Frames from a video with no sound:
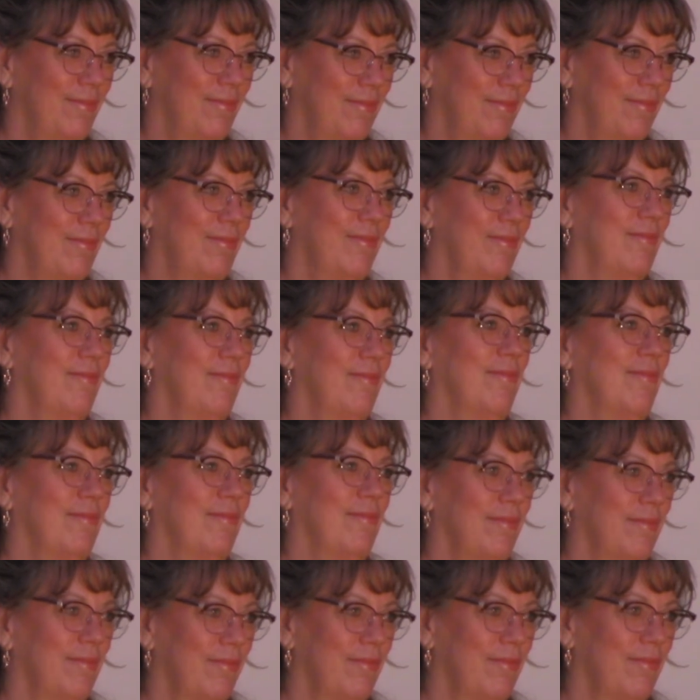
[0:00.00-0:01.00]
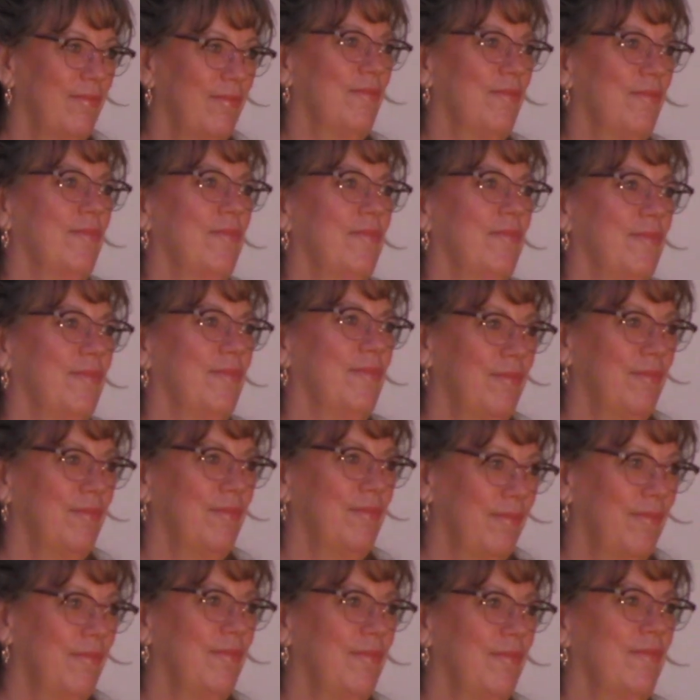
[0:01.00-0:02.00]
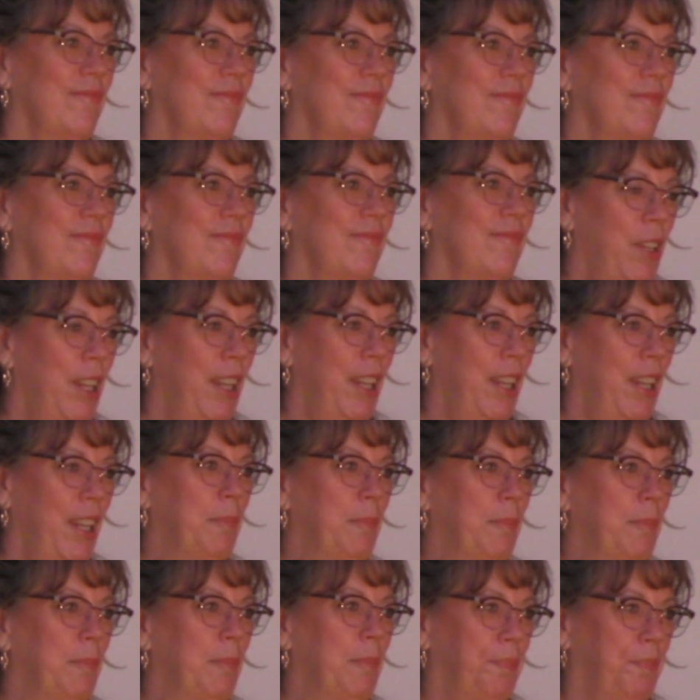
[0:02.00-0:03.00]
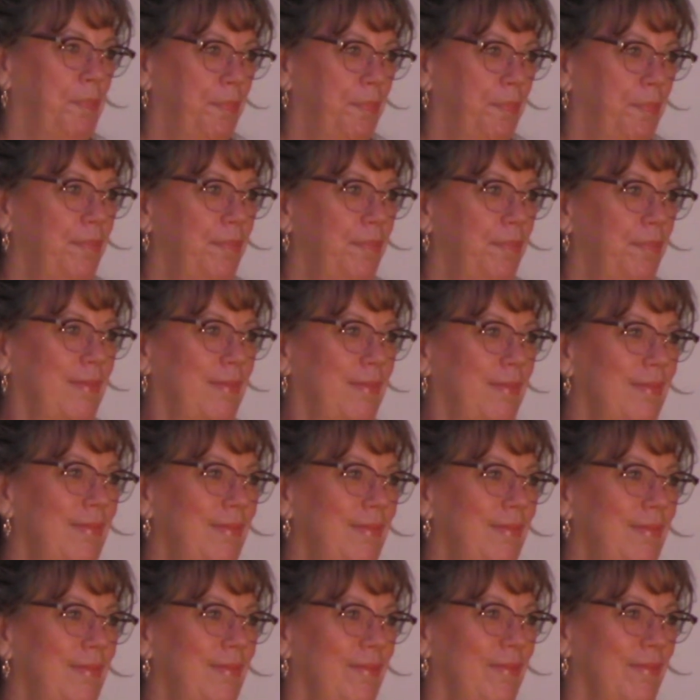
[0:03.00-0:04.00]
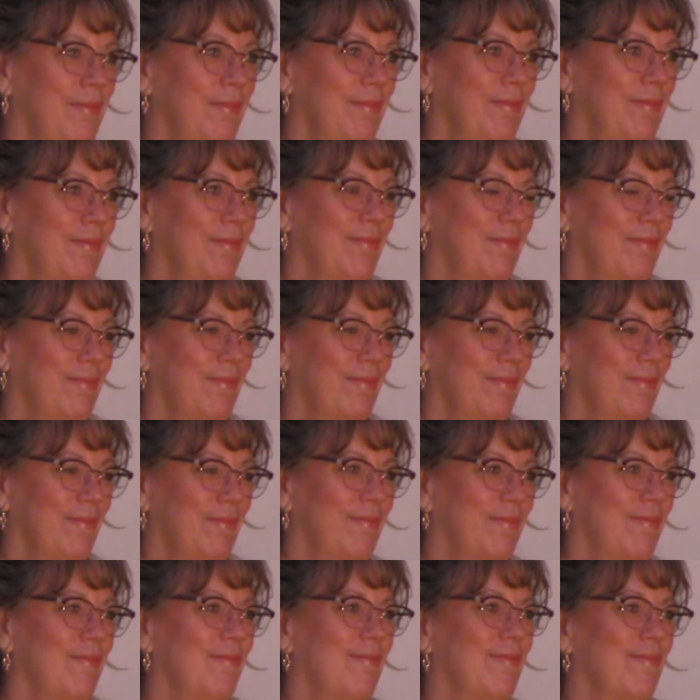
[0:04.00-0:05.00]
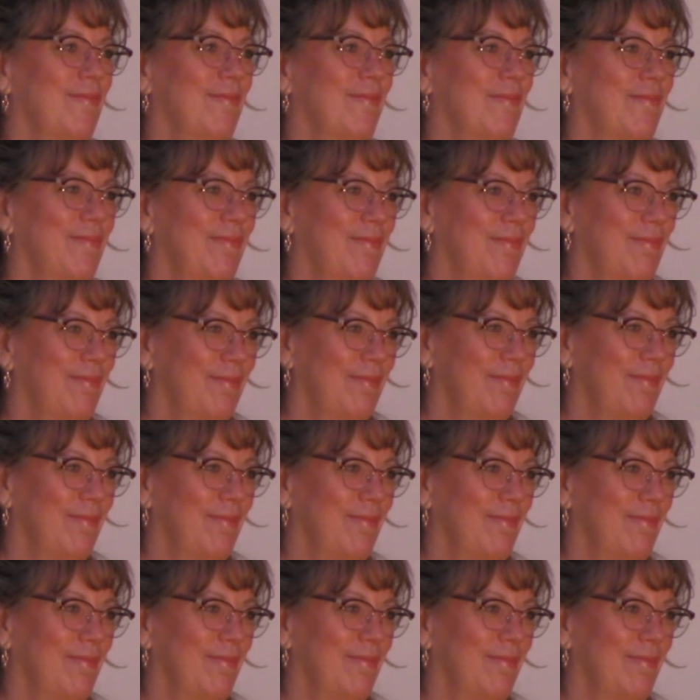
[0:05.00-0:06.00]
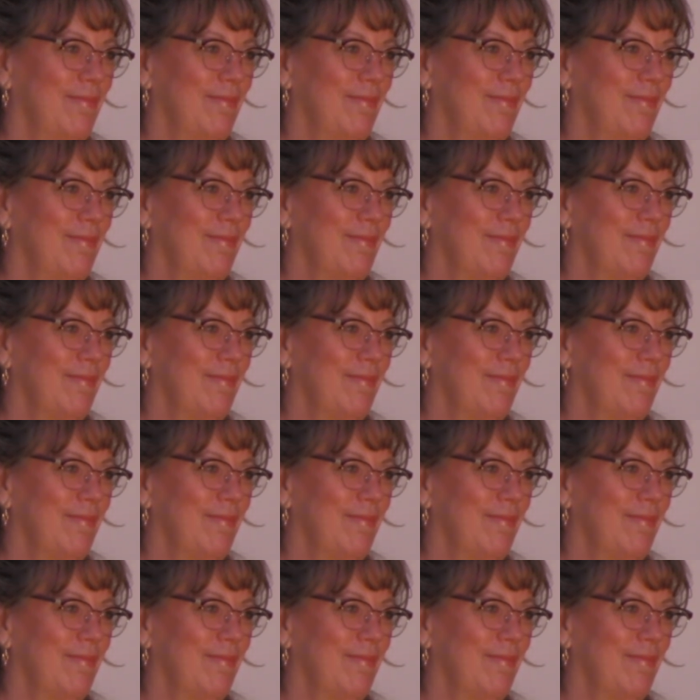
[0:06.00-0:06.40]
The person shown says nothing.